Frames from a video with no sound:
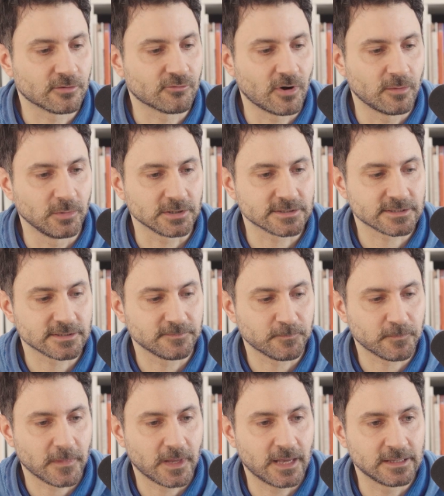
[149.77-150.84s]
crumbles
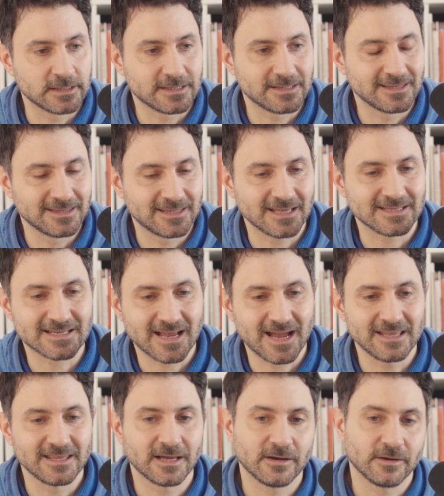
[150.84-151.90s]
and that's
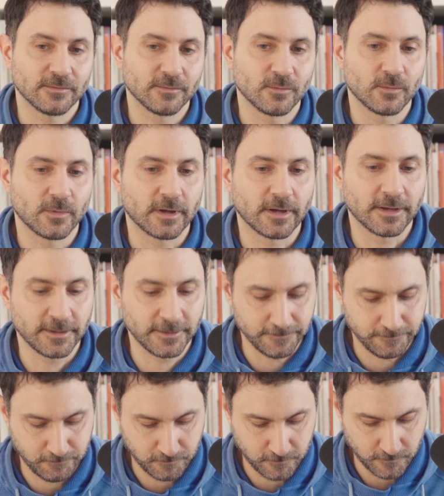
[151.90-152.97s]
kind of um,